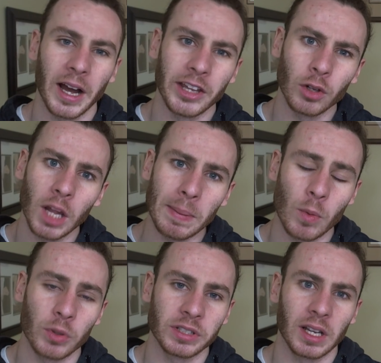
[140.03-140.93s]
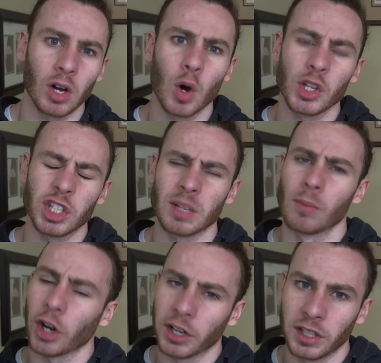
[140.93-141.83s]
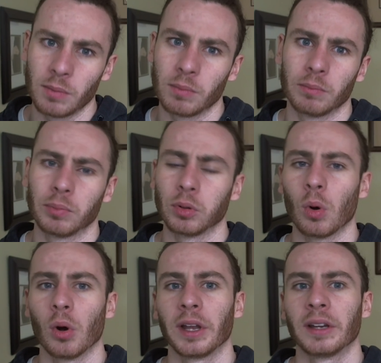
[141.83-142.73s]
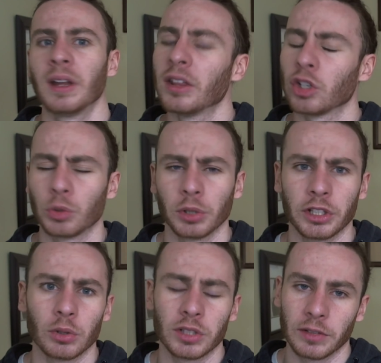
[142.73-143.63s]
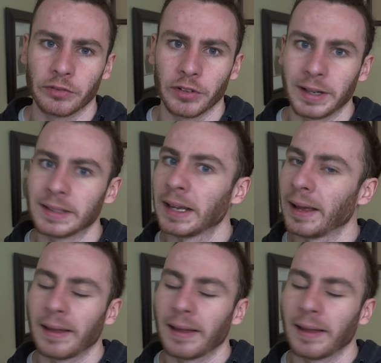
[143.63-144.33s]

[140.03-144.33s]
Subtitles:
I know a lot of people will say, oh, it's just a marketing ploy and there's really no difference.